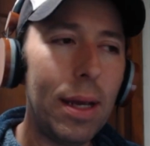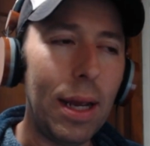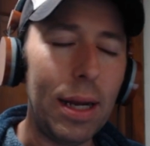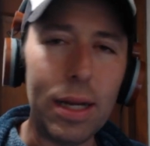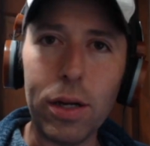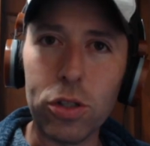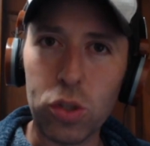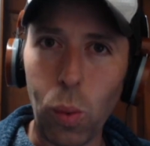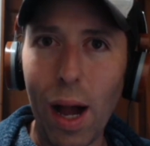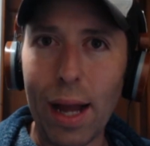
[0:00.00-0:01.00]
And here's
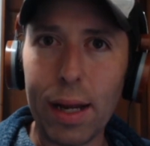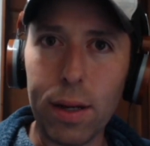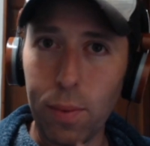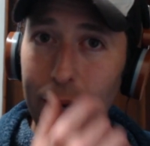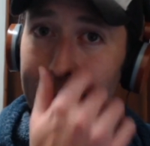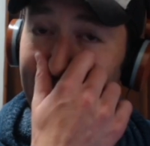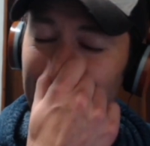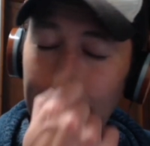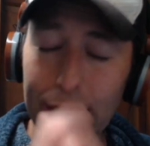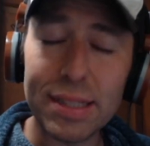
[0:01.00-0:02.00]
why, right? The
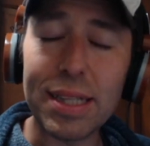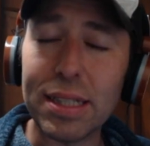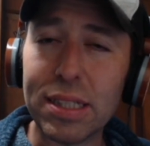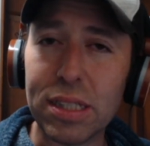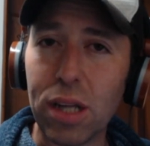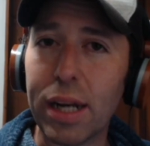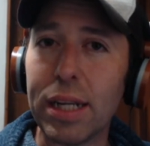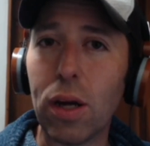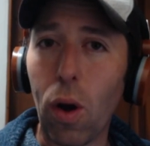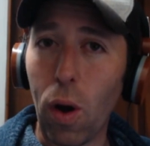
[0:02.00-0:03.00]
kids that
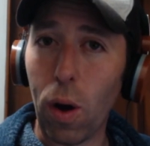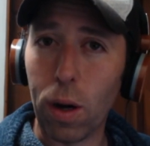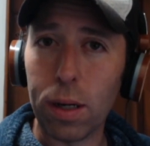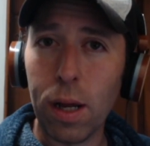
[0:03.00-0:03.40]
study hard,